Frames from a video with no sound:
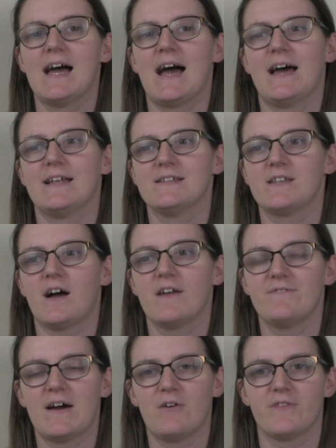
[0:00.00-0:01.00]
And I
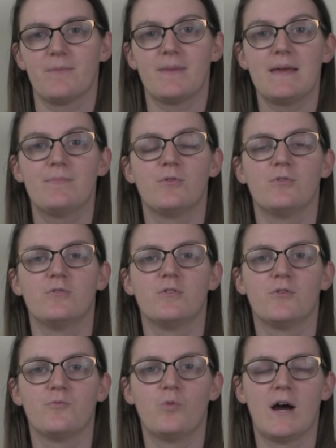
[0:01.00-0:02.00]
felt that
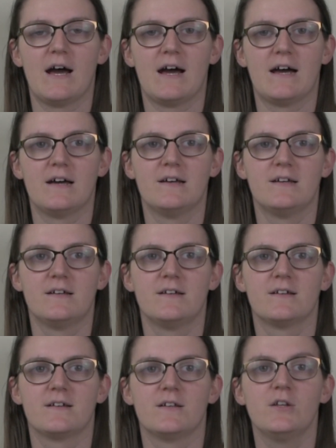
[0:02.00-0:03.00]
people were
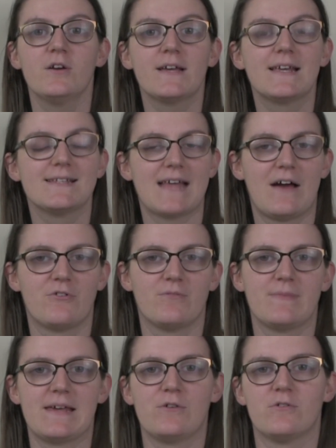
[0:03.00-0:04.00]
looking down on
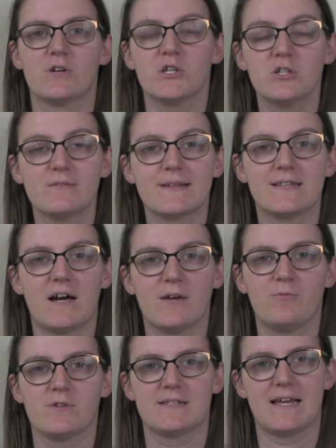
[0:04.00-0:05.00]
me or assuming that I
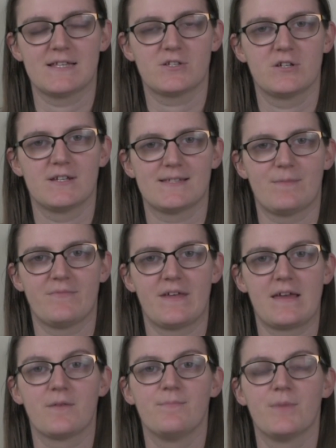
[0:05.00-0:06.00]
wasn't as good at
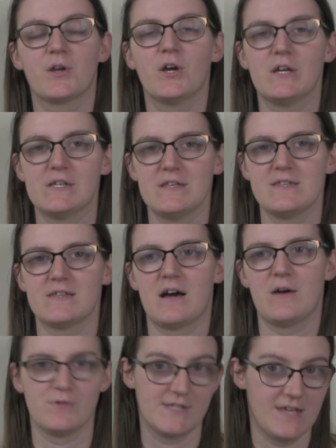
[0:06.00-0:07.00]
something because
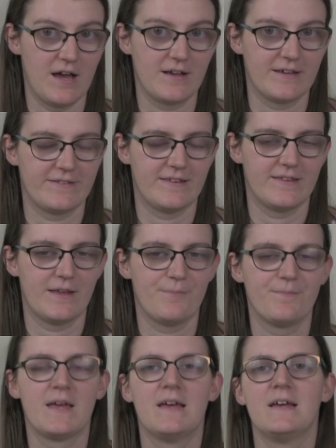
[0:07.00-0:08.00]
I was younger than
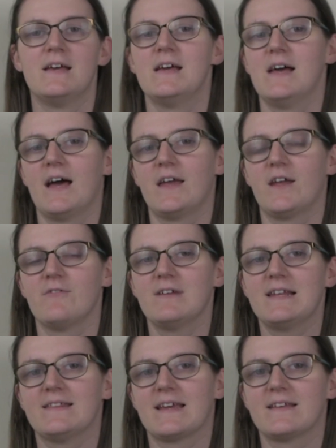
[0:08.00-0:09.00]
them. And I
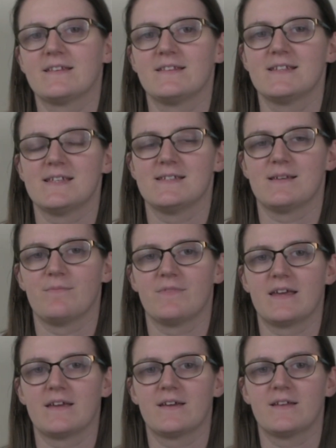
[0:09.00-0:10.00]
really think that this is
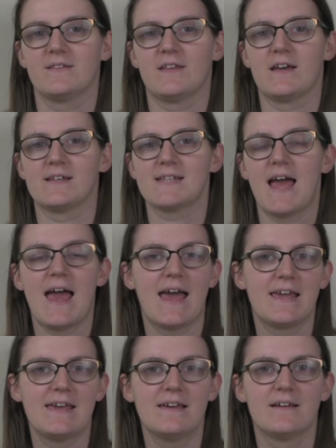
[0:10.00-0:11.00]
something that
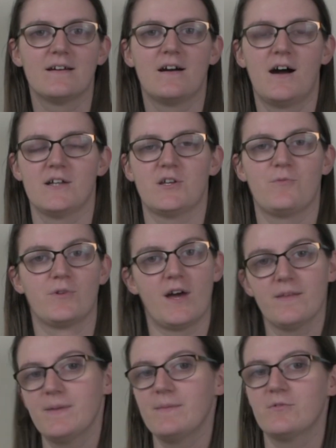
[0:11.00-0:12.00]
A, I don't want
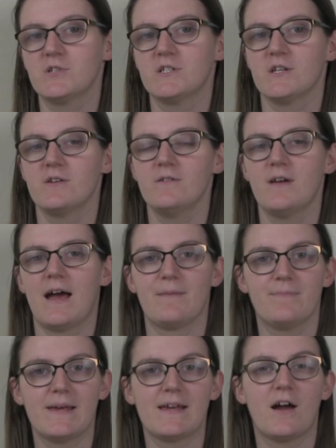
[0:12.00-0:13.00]
other people to do,
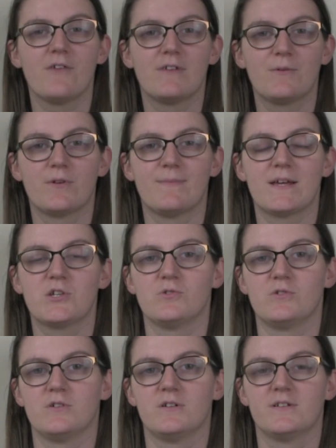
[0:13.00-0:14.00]
and B, I really want to make
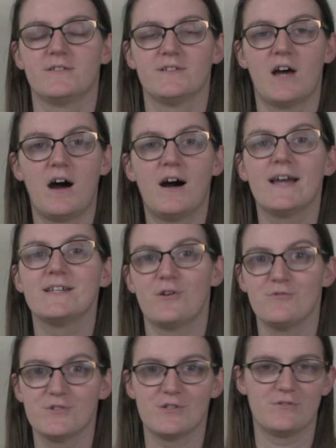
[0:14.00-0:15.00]
sure that I
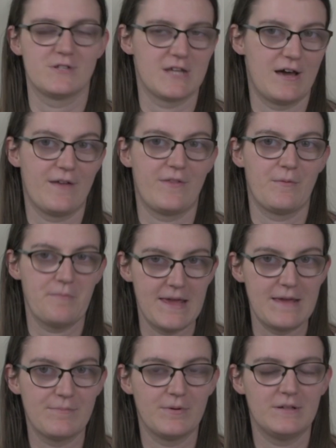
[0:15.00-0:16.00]
don't do to other
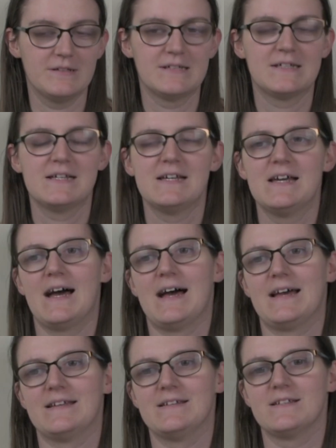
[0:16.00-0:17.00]
people.
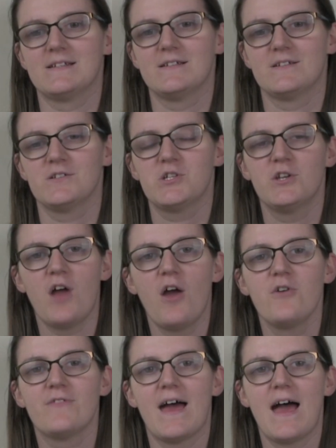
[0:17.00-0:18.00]
And to
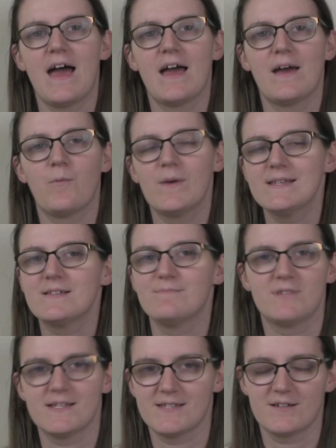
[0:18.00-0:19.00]
know that
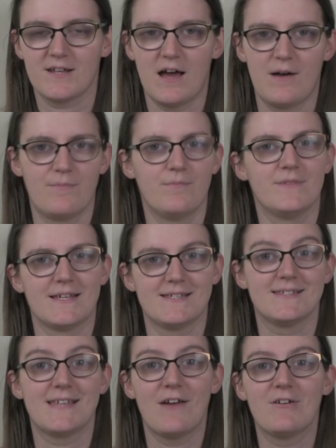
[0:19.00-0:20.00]
wisdom doesn't come
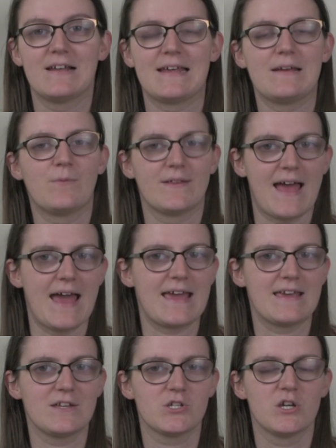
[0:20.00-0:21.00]
necessarily with
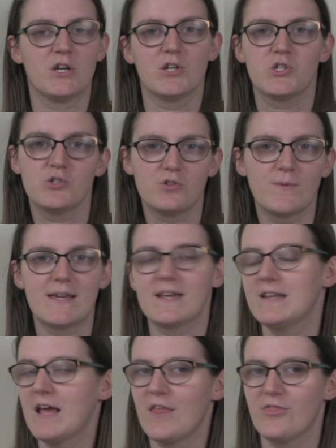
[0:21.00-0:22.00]
age. Sure, we
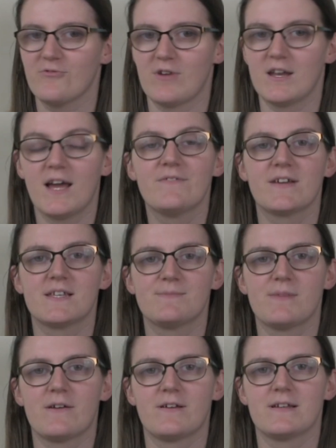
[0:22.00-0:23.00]
can learn through our life
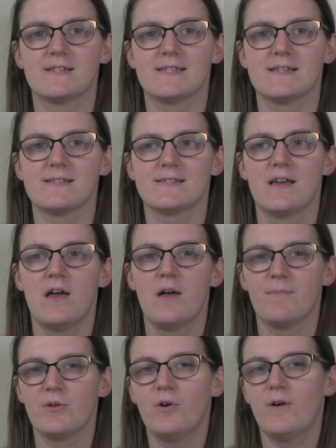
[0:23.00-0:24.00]
experiences,
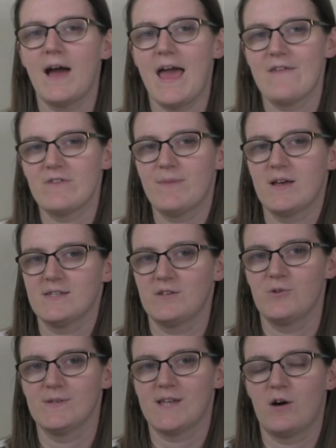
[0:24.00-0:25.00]
but not every
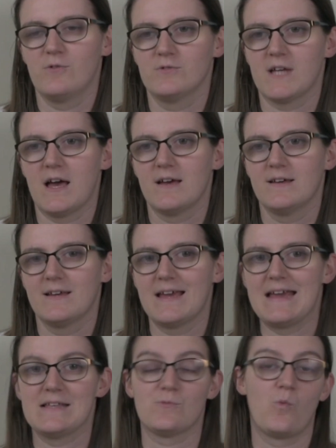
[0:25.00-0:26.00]
person who is older
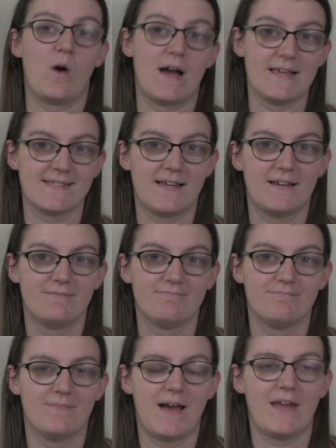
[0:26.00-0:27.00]
is wiser,
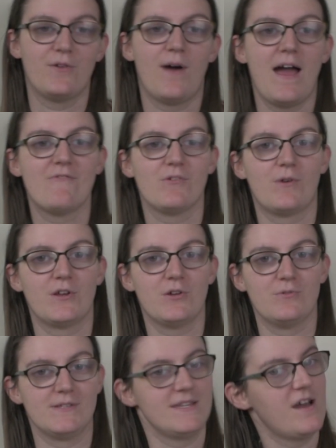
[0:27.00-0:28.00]
and not everyone
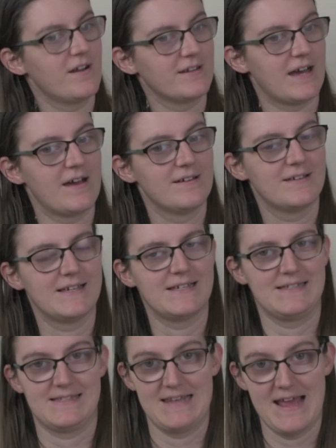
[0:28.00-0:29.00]
who's younger
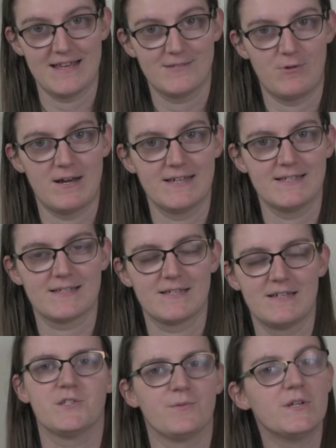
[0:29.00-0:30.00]
is less wise.
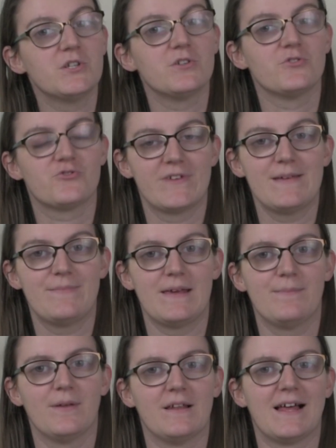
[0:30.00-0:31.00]
So we shouldn't treat
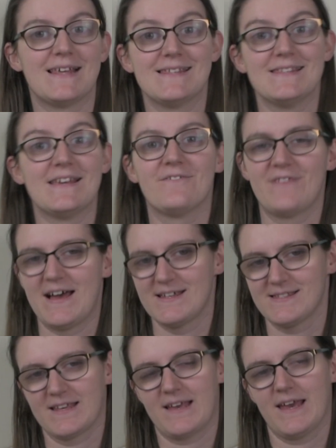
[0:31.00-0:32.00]
people as if
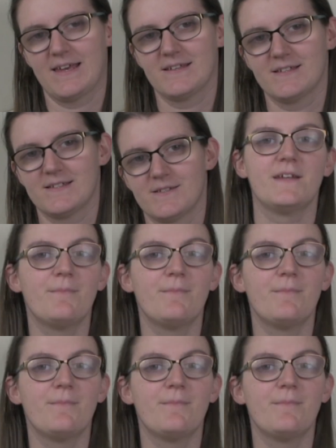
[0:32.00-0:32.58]
that's the case.